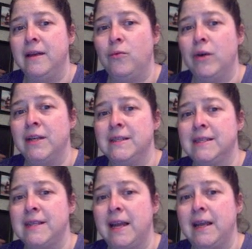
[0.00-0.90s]
1
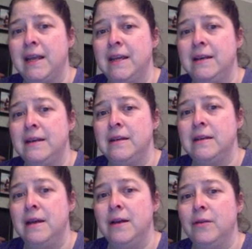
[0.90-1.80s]
second,
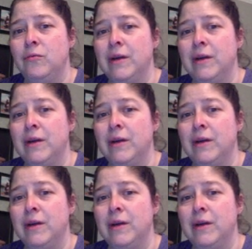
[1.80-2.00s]
1